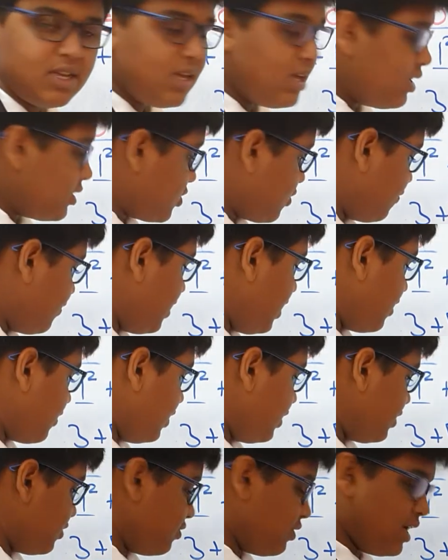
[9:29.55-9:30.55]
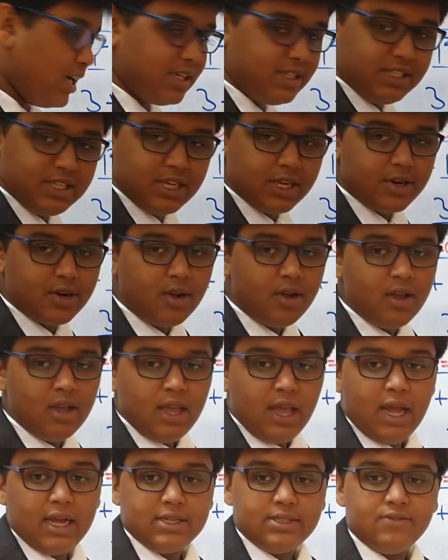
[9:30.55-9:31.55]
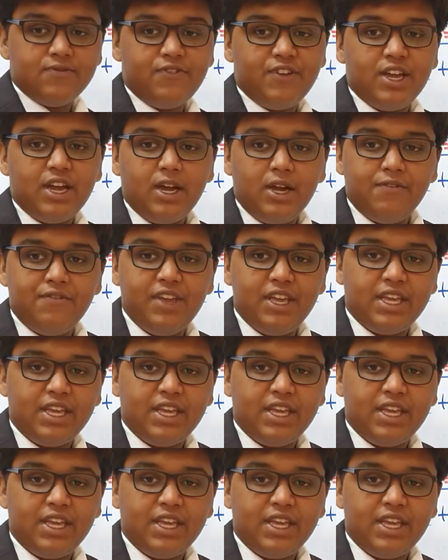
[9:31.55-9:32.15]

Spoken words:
So we are going to get 0, and we